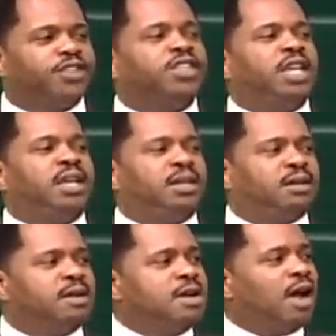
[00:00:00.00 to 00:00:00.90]

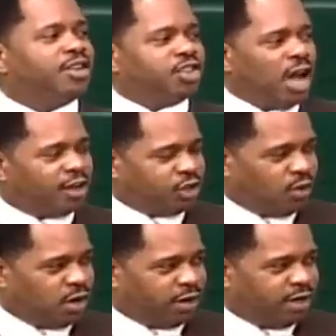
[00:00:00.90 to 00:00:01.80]
seen a
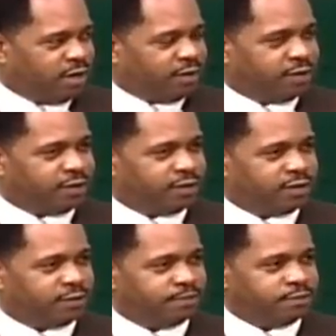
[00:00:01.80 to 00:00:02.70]
doctor or a
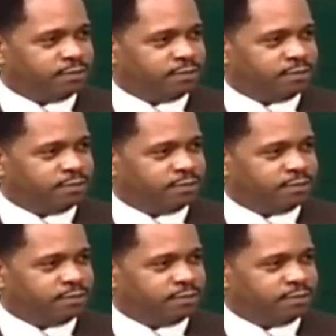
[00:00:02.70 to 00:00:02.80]
dentist.